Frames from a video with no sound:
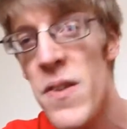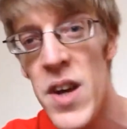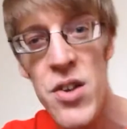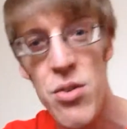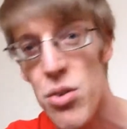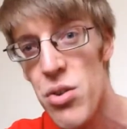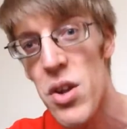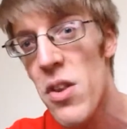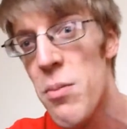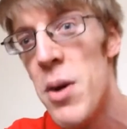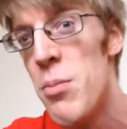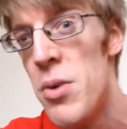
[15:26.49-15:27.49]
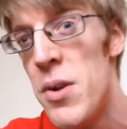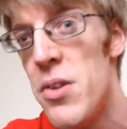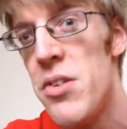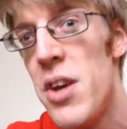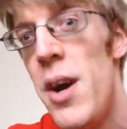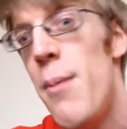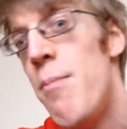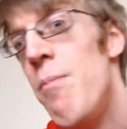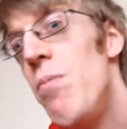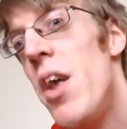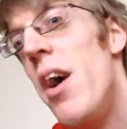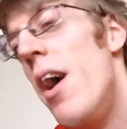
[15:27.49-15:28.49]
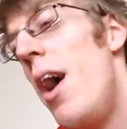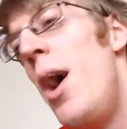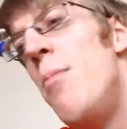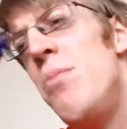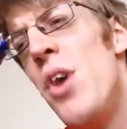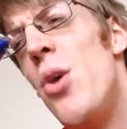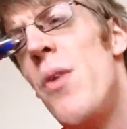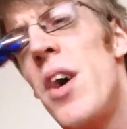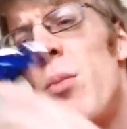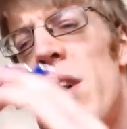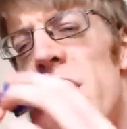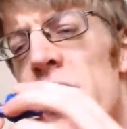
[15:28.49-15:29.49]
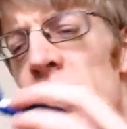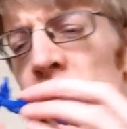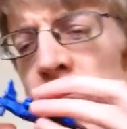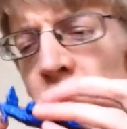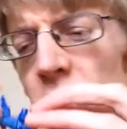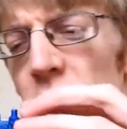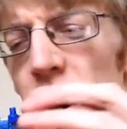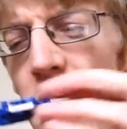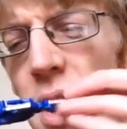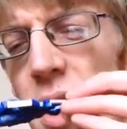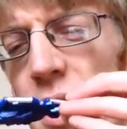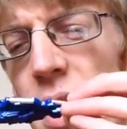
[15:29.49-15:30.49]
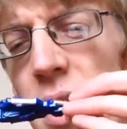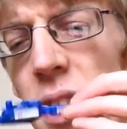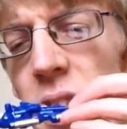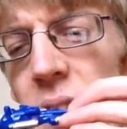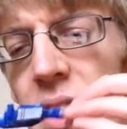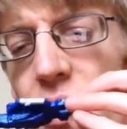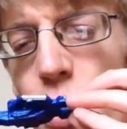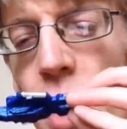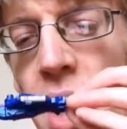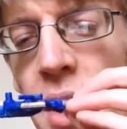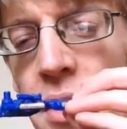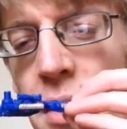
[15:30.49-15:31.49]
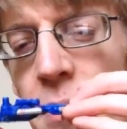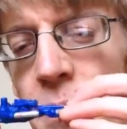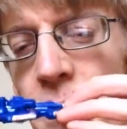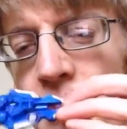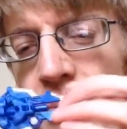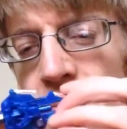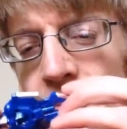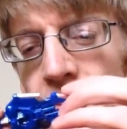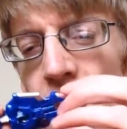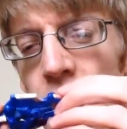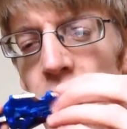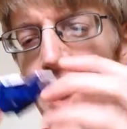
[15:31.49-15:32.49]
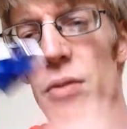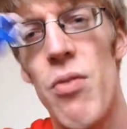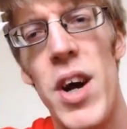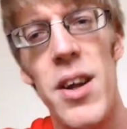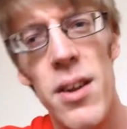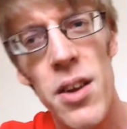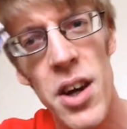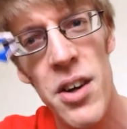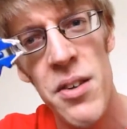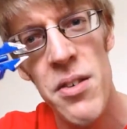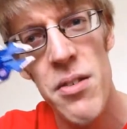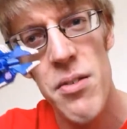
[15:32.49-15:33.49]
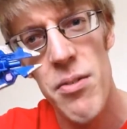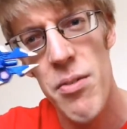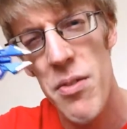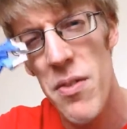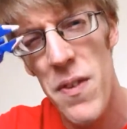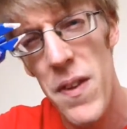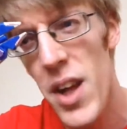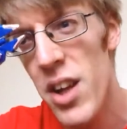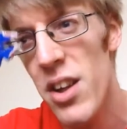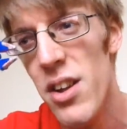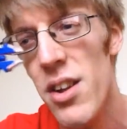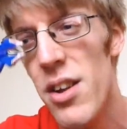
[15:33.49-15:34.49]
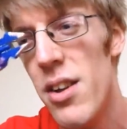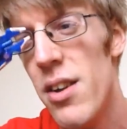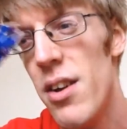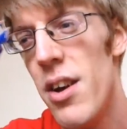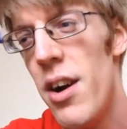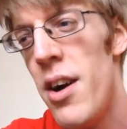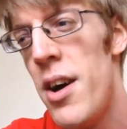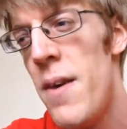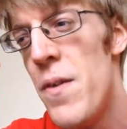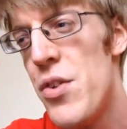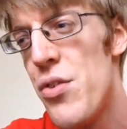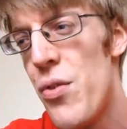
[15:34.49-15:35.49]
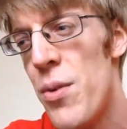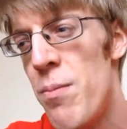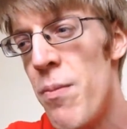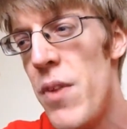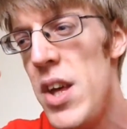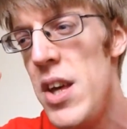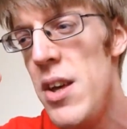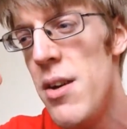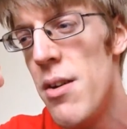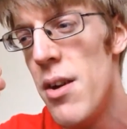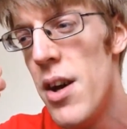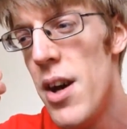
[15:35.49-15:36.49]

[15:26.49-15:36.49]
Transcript: there's your sixth member of the set. And no, they went and did, like, this weird, like, railgun thing that's from the